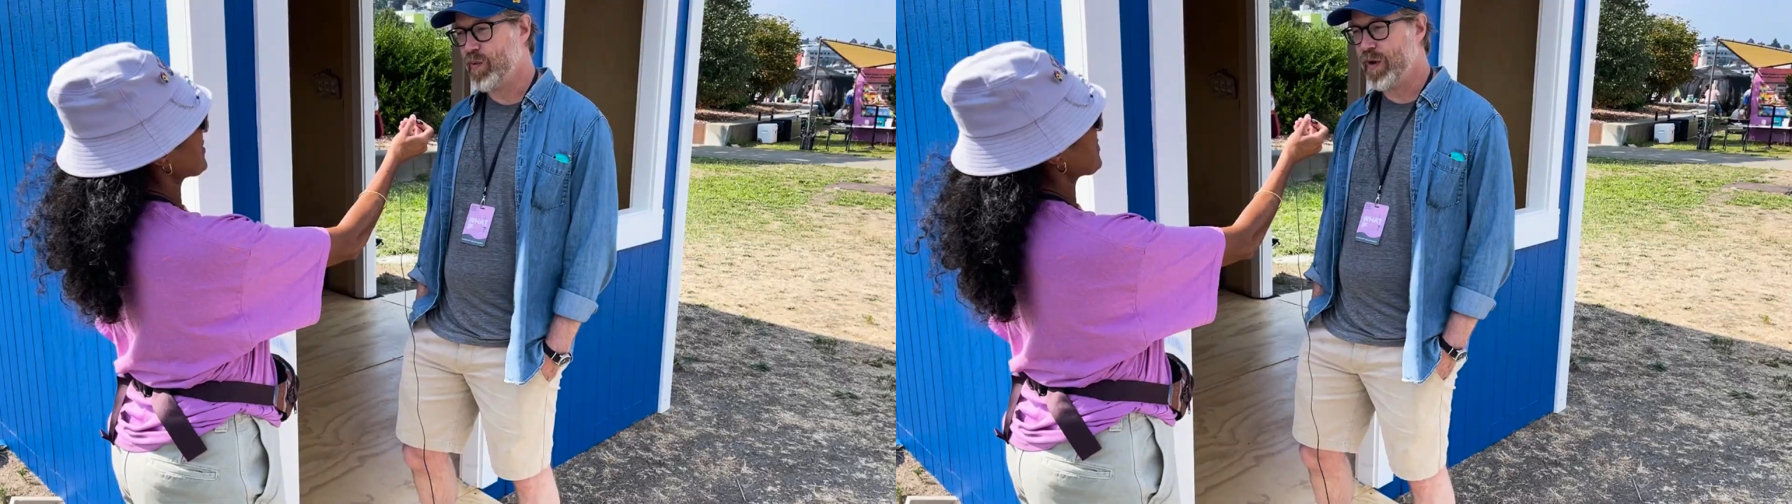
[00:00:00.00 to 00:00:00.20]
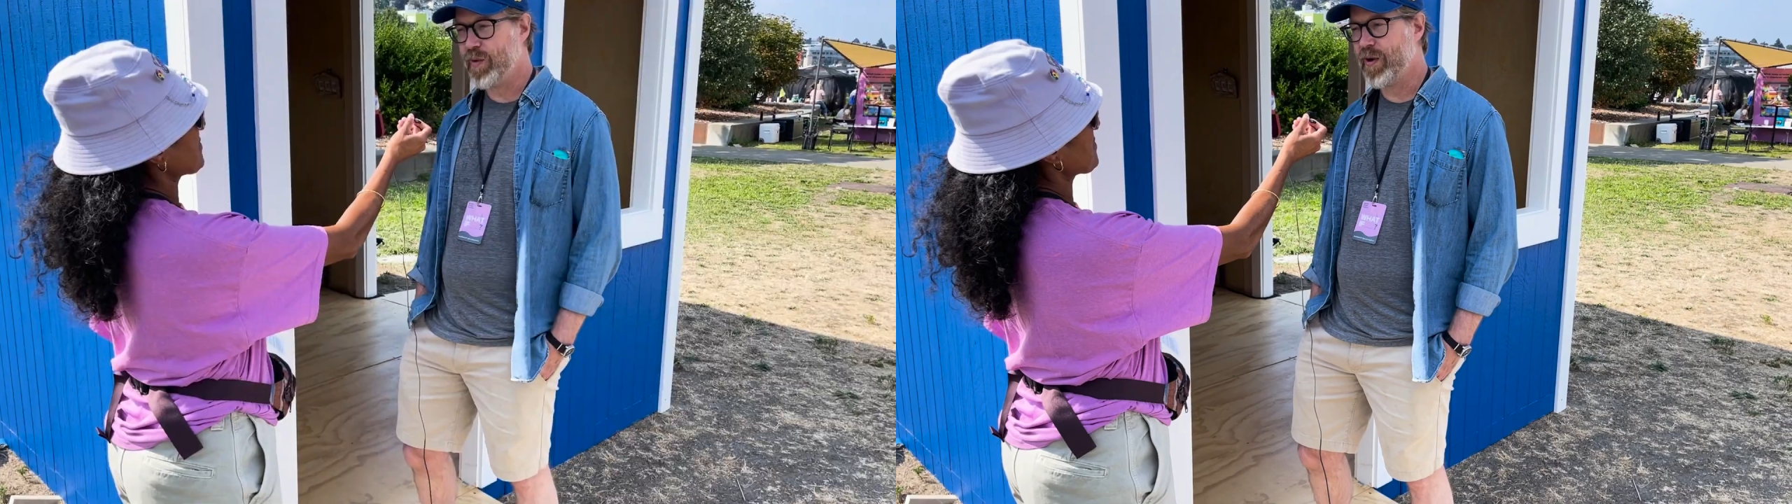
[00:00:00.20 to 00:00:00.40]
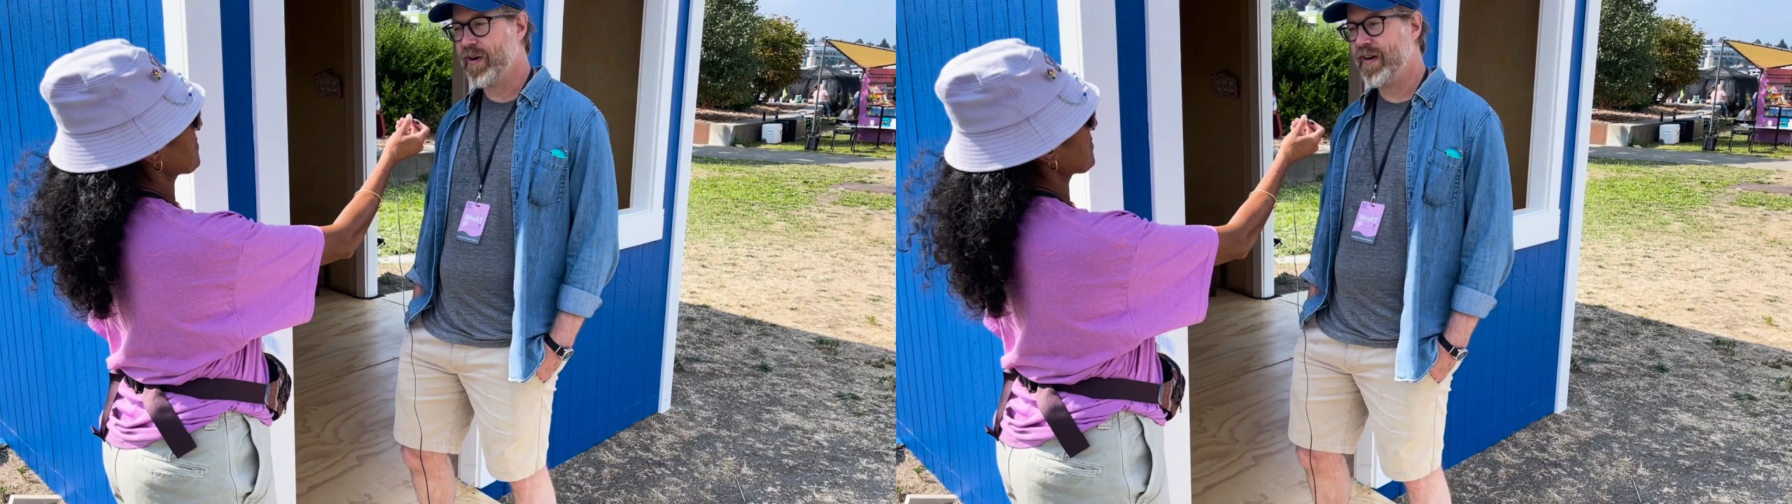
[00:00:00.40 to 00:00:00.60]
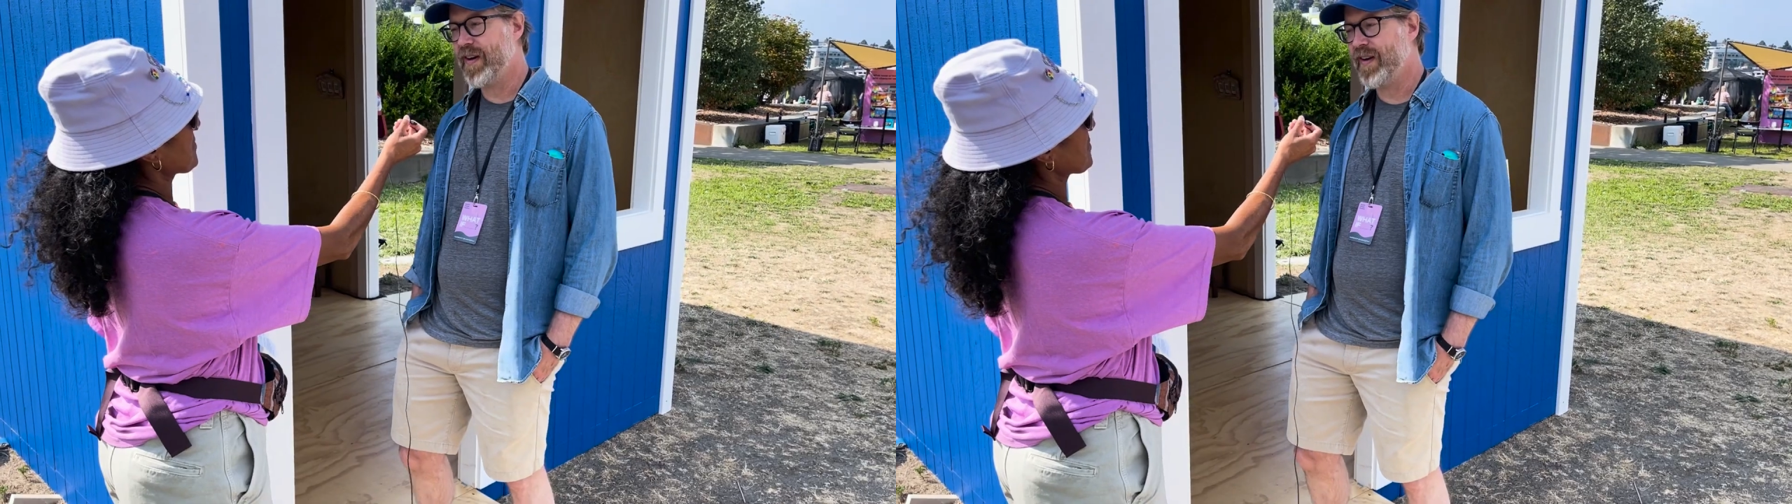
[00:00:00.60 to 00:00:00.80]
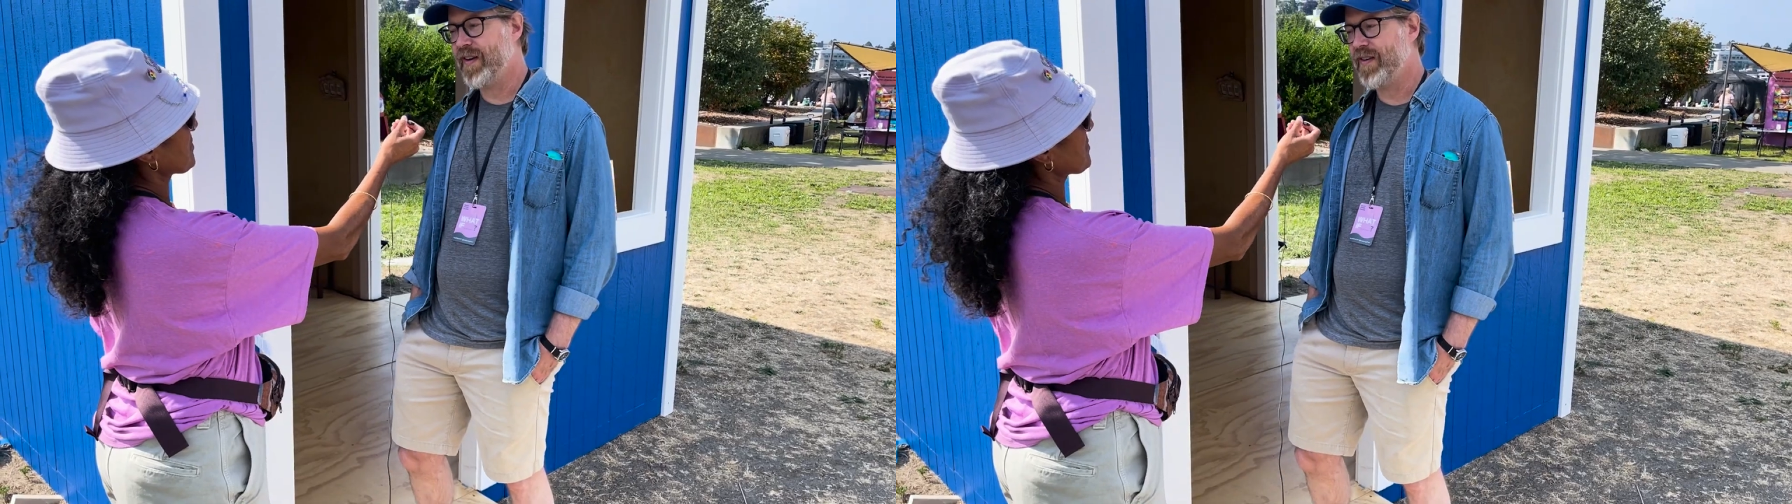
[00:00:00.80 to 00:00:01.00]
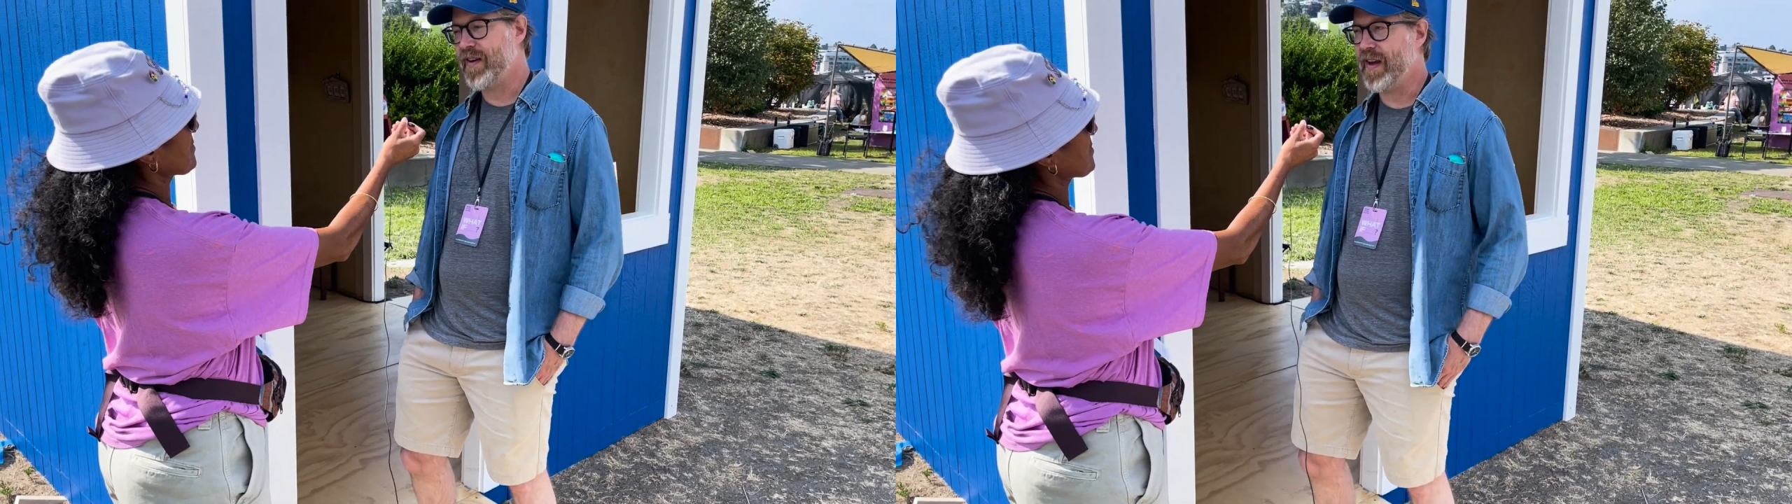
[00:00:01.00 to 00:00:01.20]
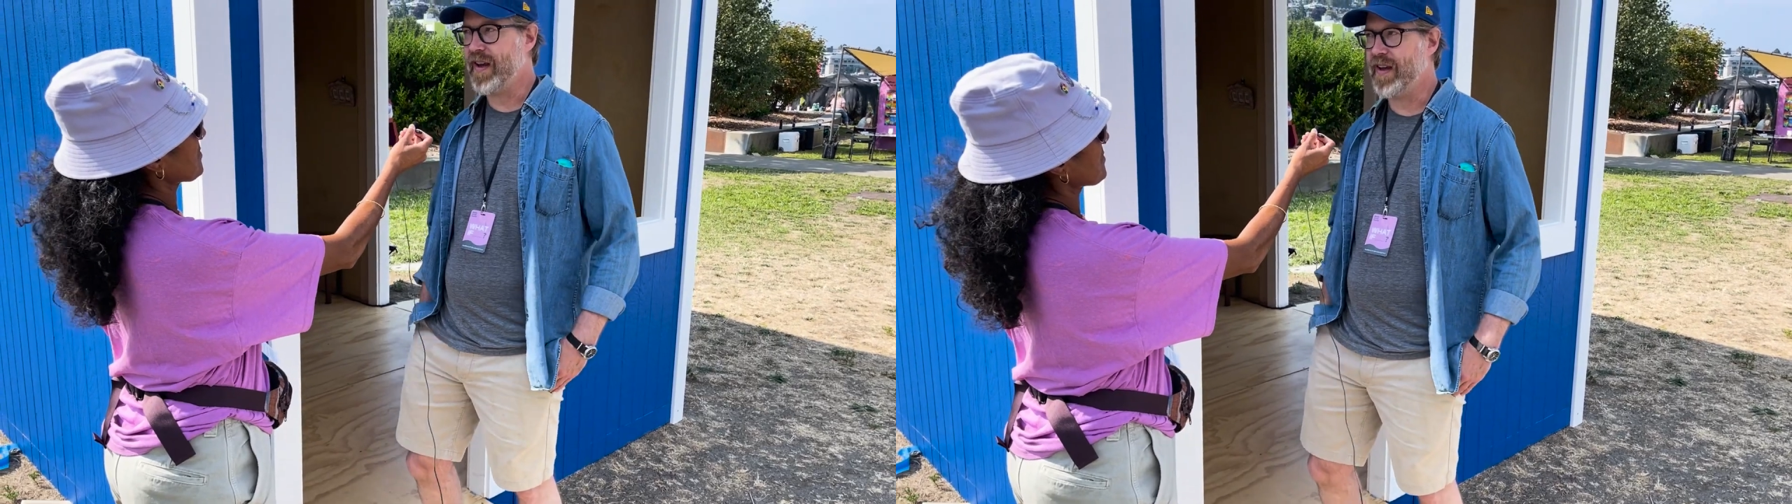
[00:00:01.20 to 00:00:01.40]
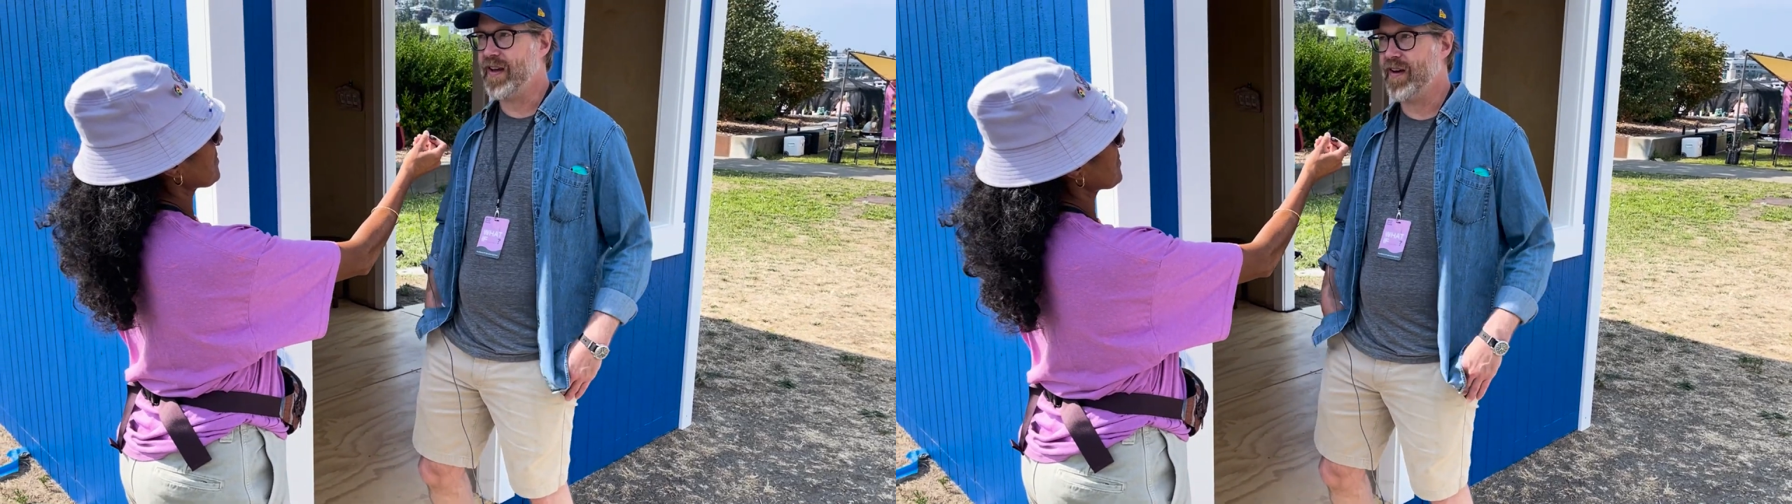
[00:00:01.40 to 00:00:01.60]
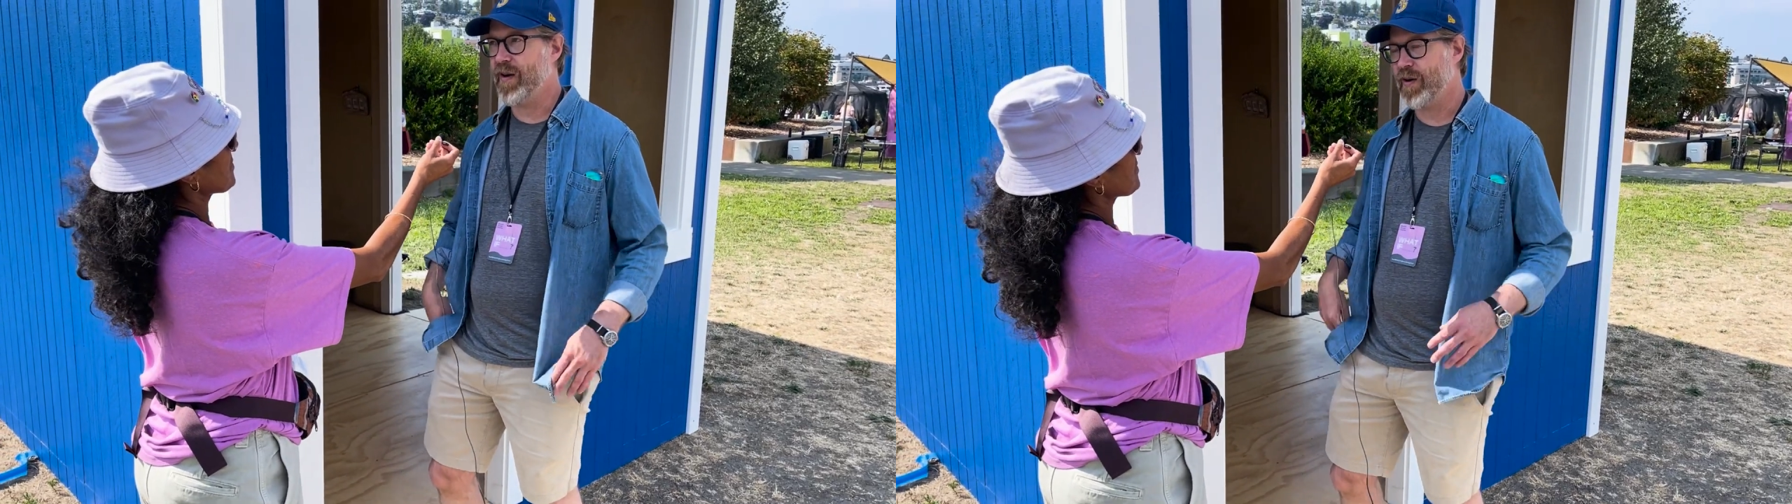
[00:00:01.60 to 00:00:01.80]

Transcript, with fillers: Wa Na Wari is a